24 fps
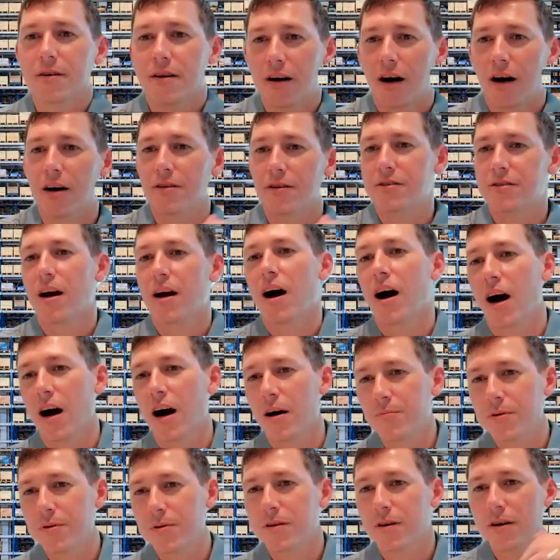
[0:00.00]
on
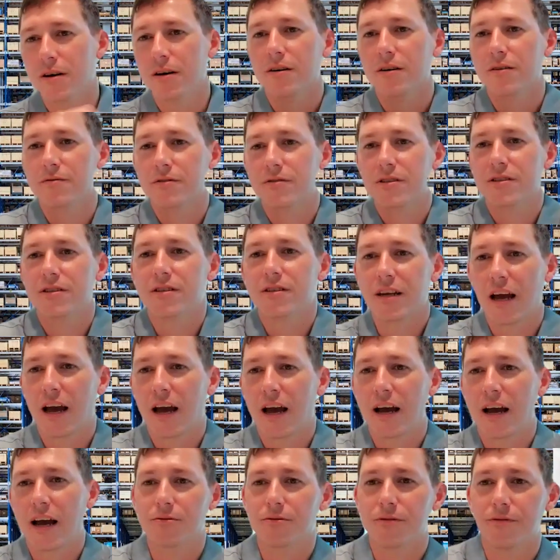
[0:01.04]
top of just the
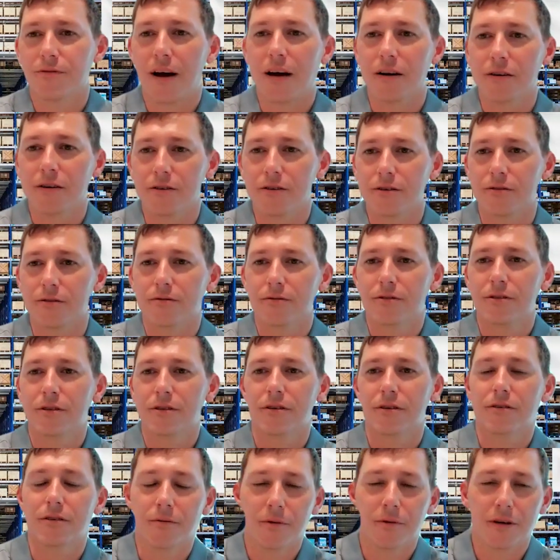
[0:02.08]
actual value.
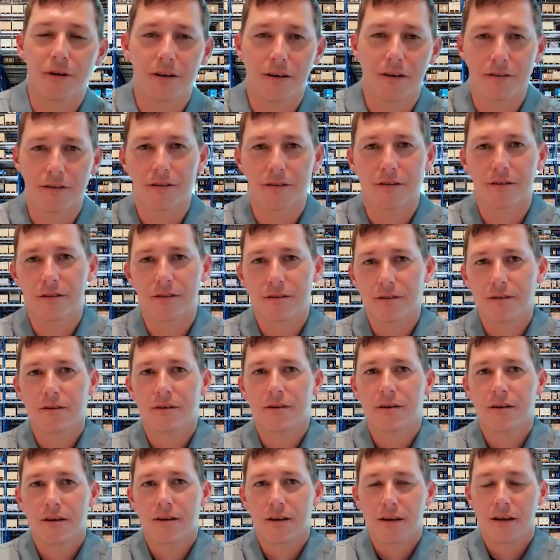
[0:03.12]
So, I mean, it's
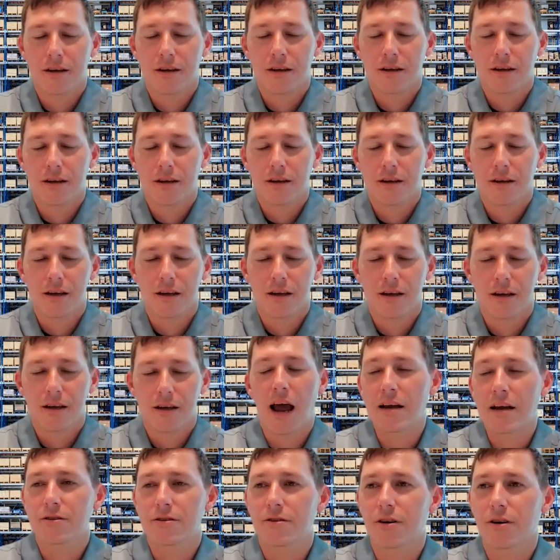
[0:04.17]
just an
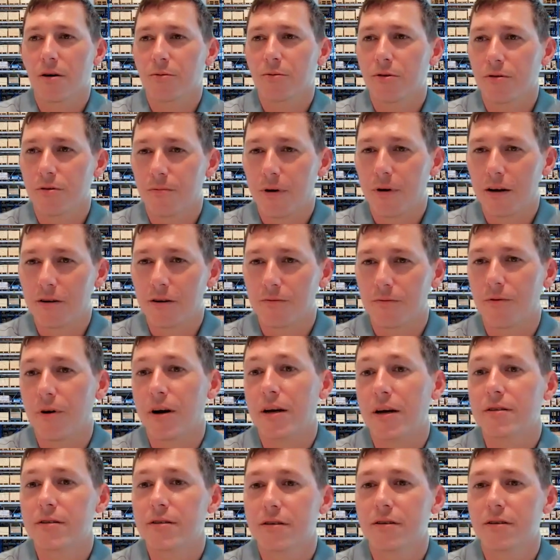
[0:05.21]
astronomical amount of
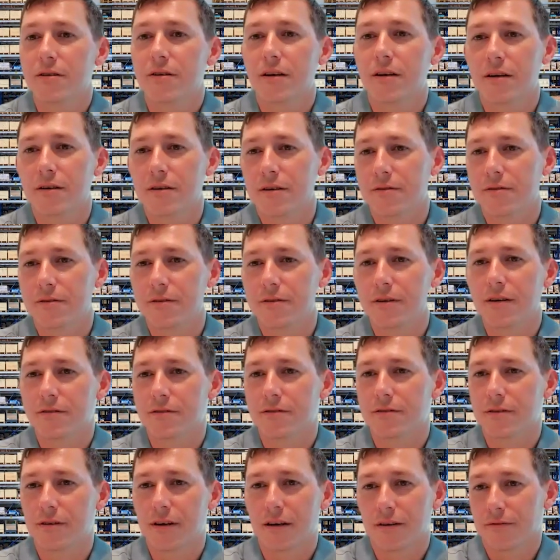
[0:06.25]
waste, and you
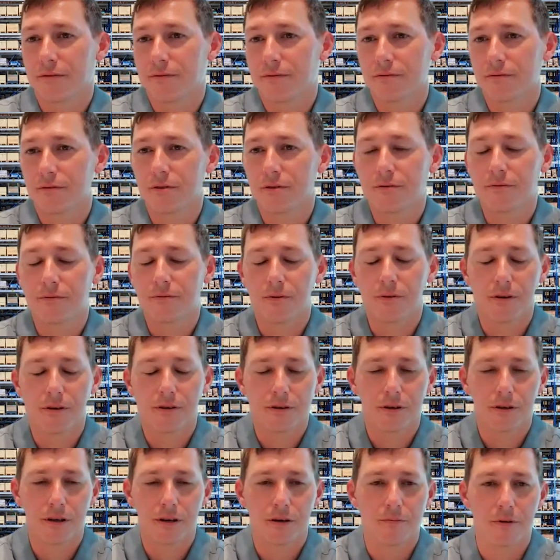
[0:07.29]
guys gotta look for it
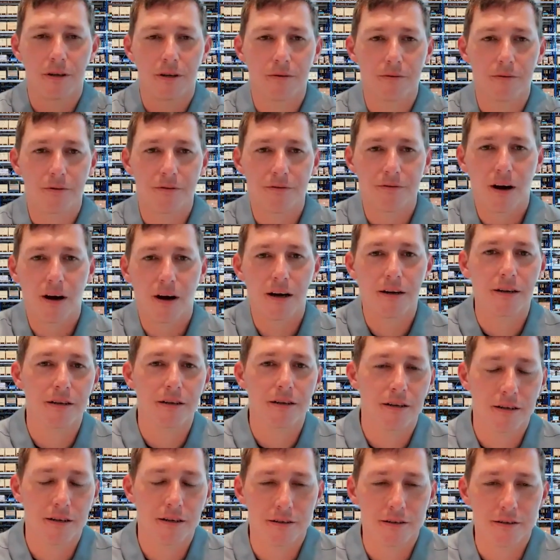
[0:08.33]
and be able to find it.
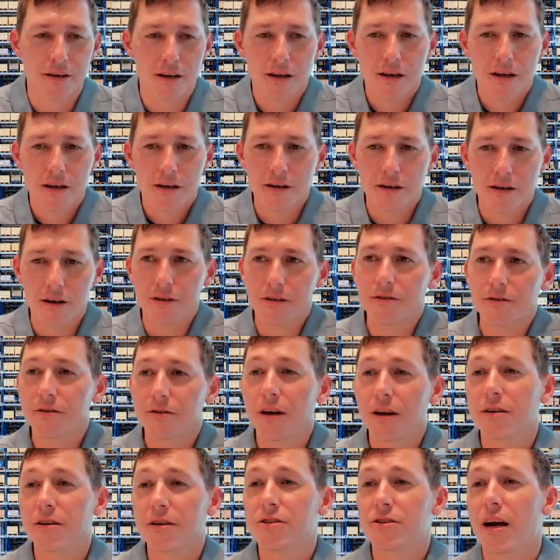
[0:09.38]
And, these are
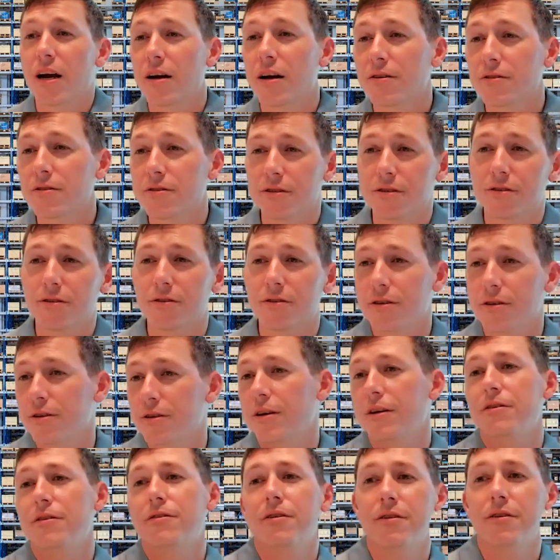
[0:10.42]
not challenges that are
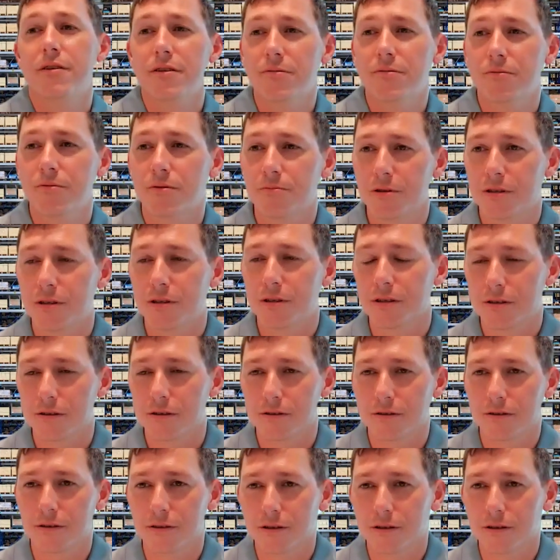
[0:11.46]
unique to this one particular